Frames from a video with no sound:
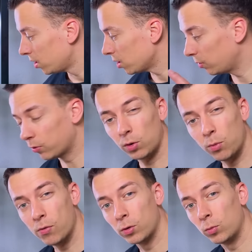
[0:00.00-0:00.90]
Now before we
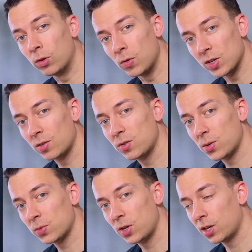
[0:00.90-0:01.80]
move on with the rest of the
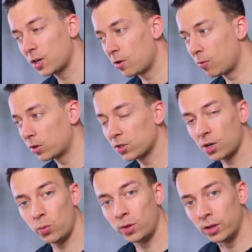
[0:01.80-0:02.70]
substrate, I want to
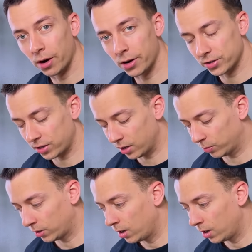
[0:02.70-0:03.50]
start with the hardscape.